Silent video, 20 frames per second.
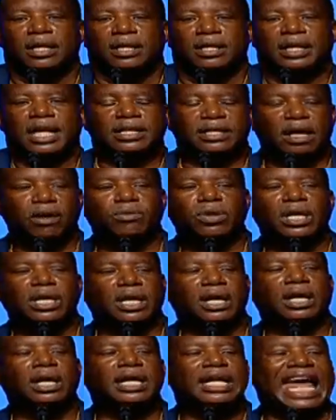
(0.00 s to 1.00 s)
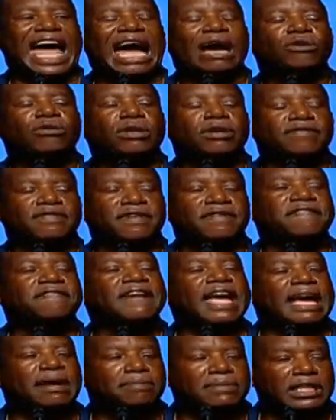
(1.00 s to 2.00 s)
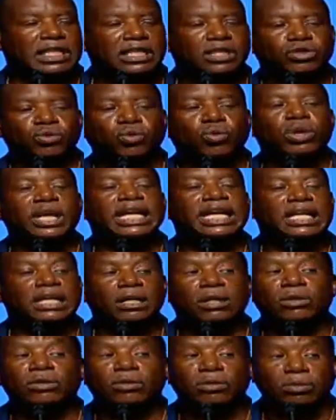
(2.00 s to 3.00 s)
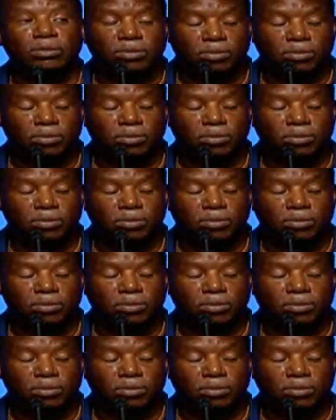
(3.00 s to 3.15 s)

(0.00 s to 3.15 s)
that they were cut out of the family's will